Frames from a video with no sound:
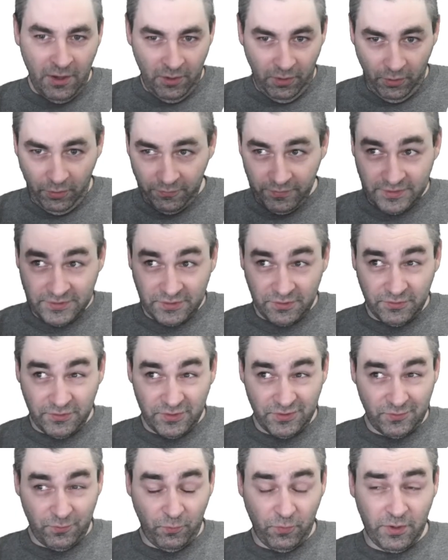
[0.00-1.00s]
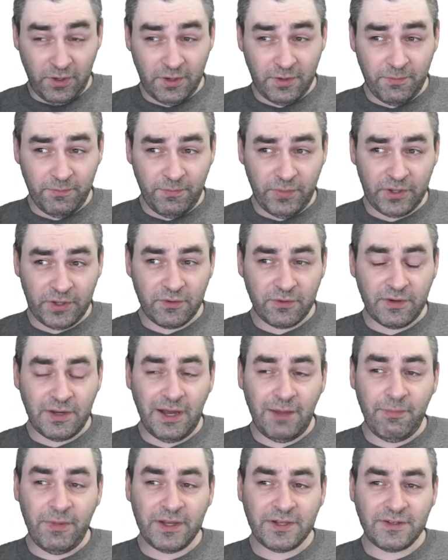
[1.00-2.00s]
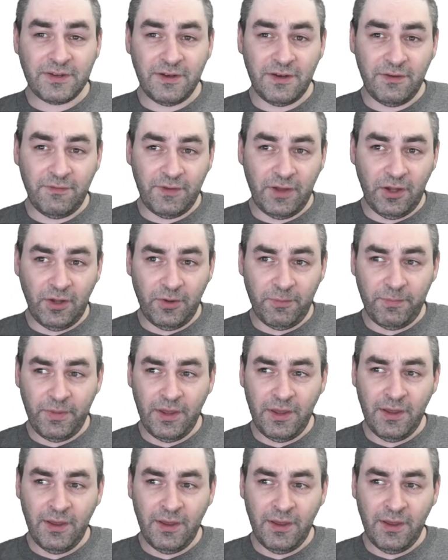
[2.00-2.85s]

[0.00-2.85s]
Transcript: All these solutions work, but they're complex to develop.